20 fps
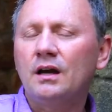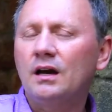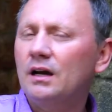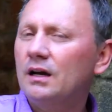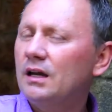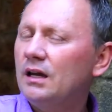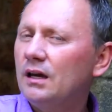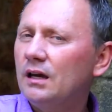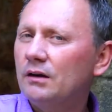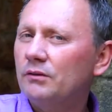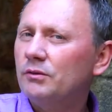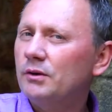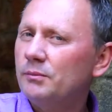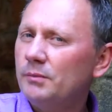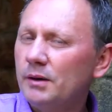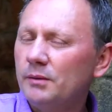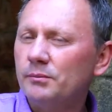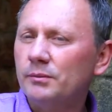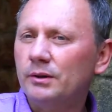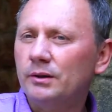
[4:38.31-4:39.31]
Again,
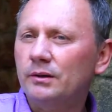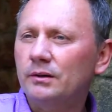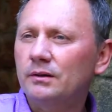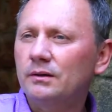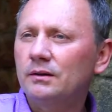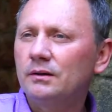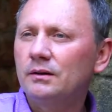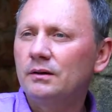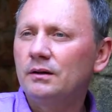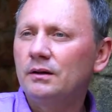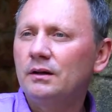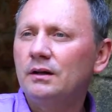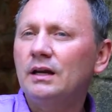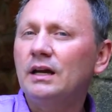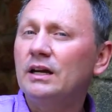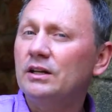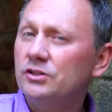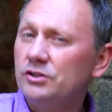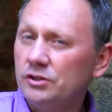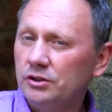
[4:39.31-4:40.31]
remember,
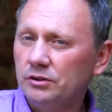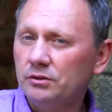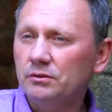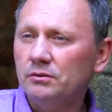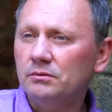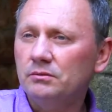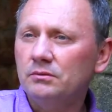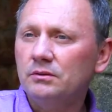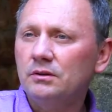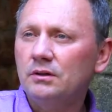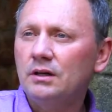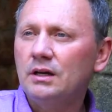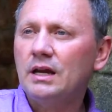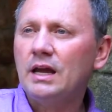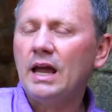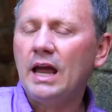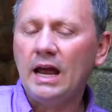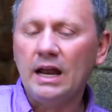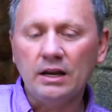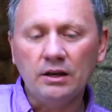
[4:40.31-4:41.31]
it's you.
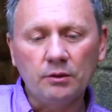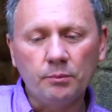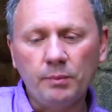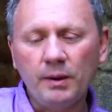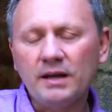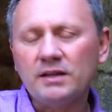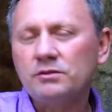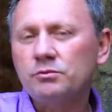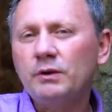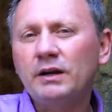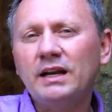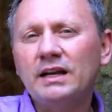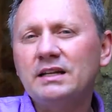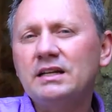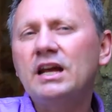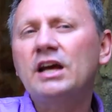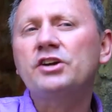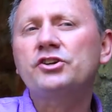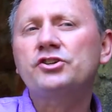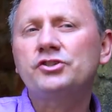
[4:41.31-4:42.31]
And the best way to
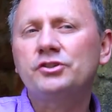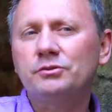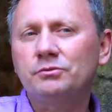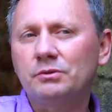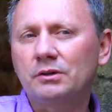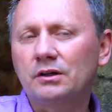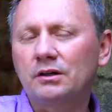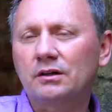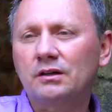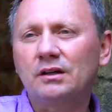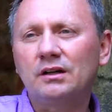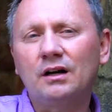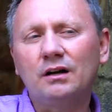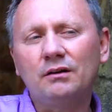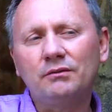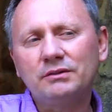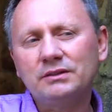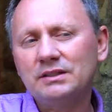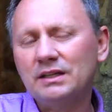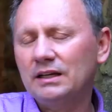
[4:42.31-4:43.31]
test your work, and I
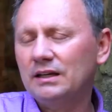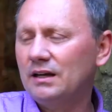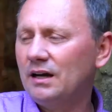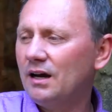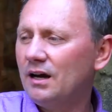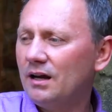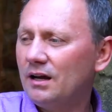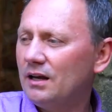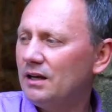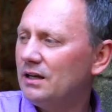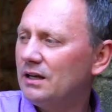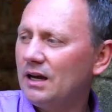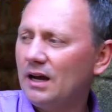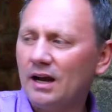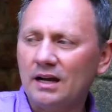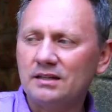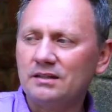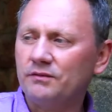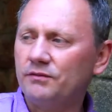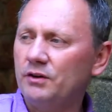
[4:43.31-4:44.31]
always say,
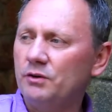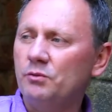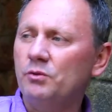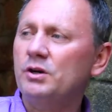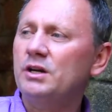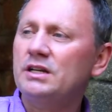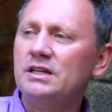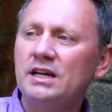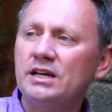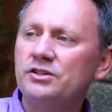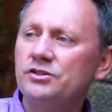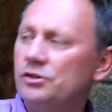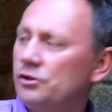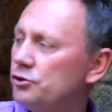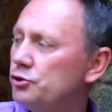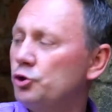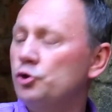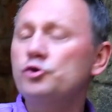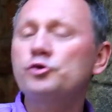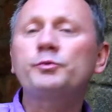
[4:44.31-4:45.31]
guys, if you want to test your
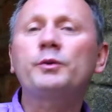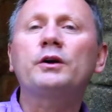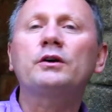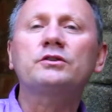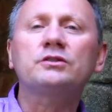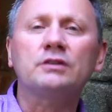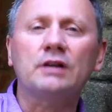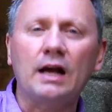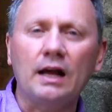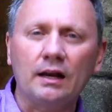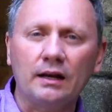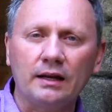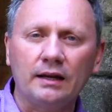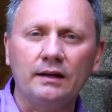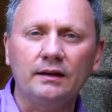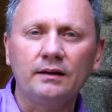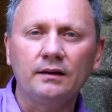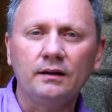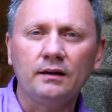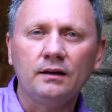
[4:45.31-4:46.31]
true
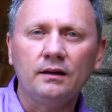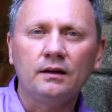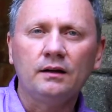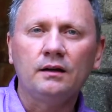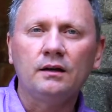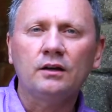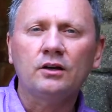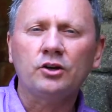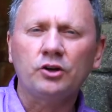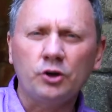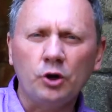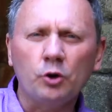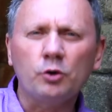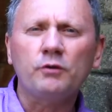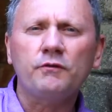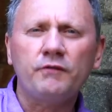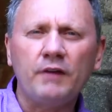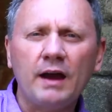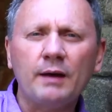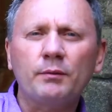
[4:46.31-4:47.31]
spirituality, go to
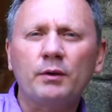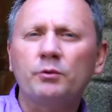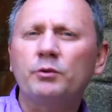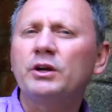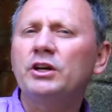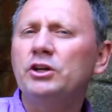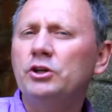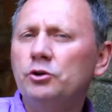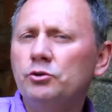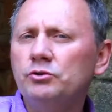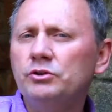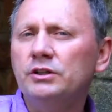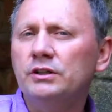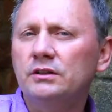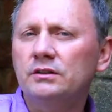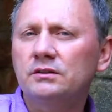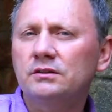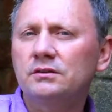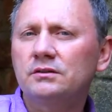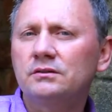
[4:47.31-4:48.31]
family
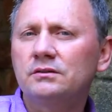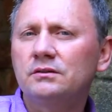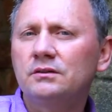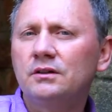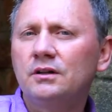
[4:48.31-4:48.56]
reunions